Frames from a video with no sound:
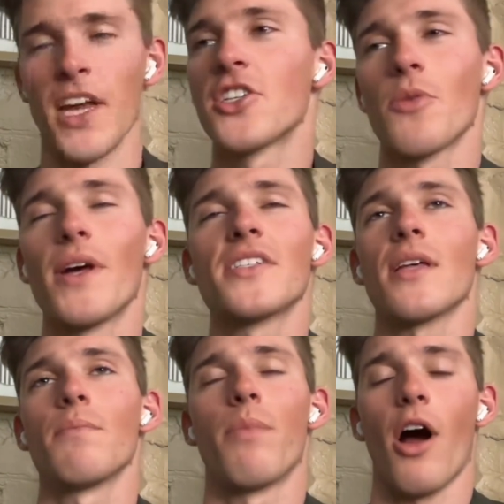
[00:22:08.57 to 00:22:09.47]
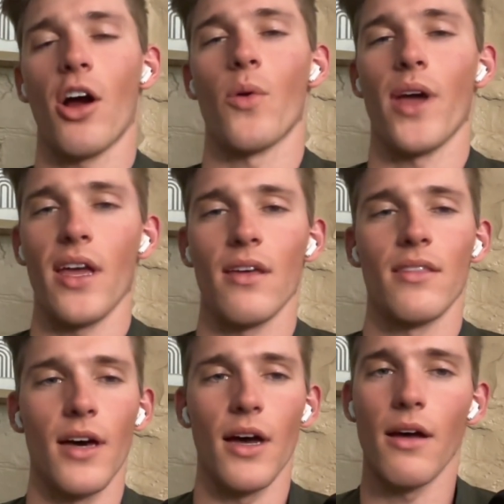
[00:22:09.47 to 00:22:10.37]
you're basically borrowing
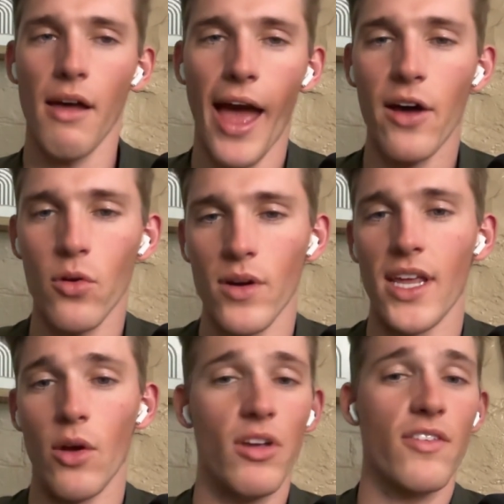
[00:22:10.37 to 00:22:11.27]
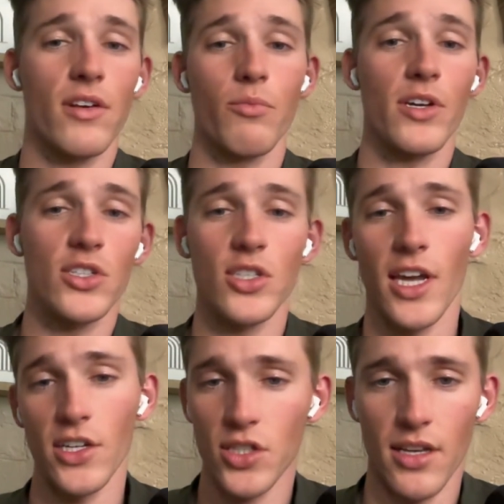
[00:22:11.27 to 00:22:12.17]
the equity or even
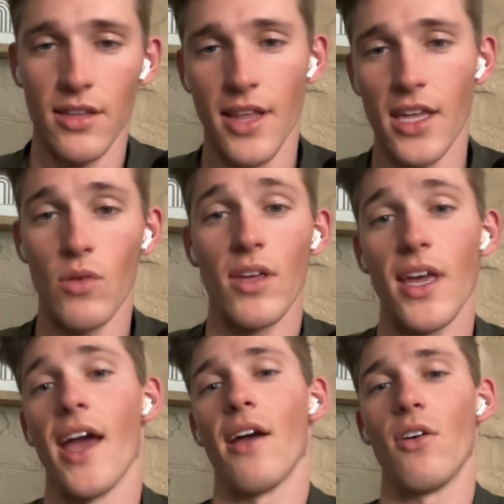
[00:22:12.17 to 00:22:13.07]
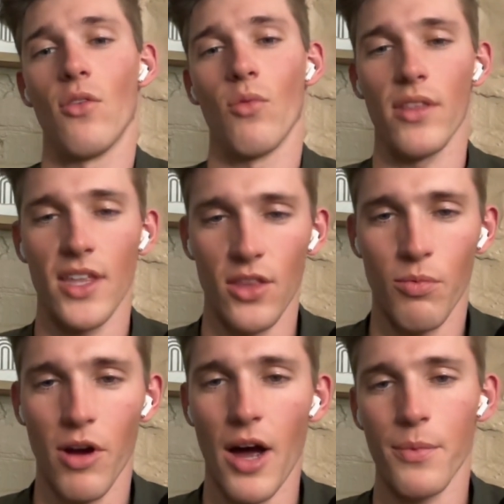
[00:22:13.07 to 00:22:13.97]
appreciation that you get within the
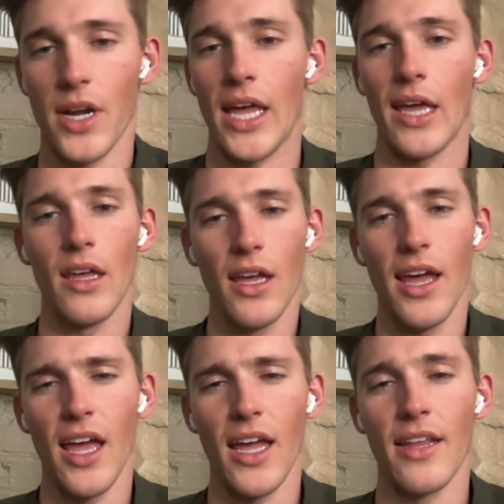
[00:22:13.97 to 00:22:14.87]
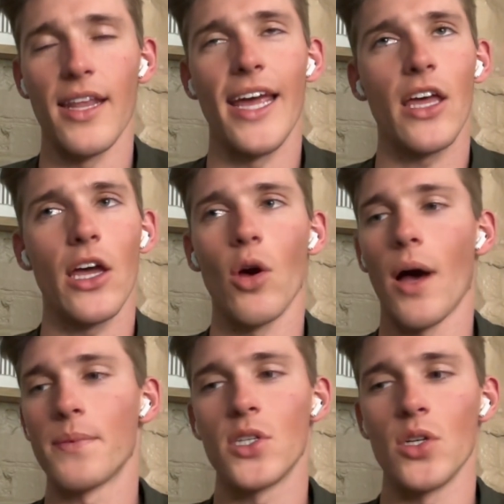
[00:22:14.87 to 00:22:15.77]
property, and it can go
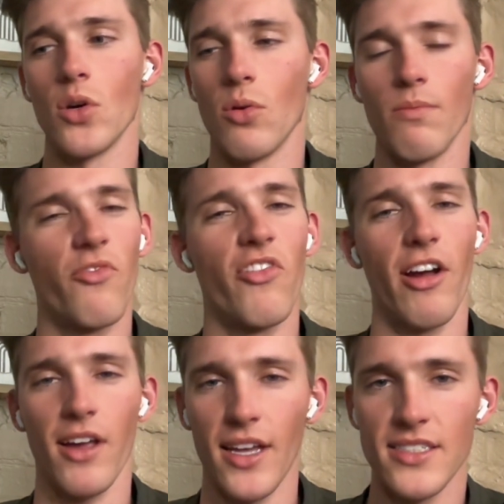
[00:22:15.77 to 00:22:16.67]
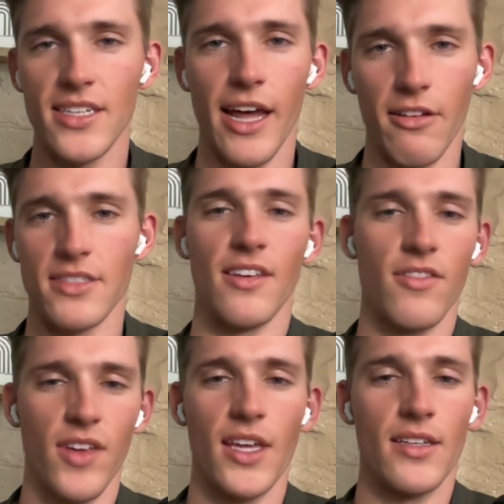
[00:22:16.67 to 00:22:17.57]
up to various
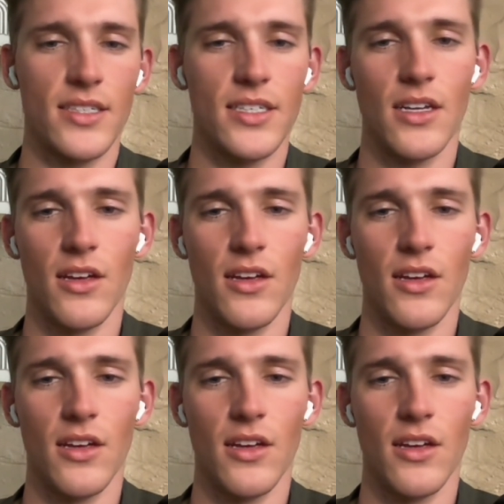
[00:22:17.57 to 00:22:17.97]
LTVs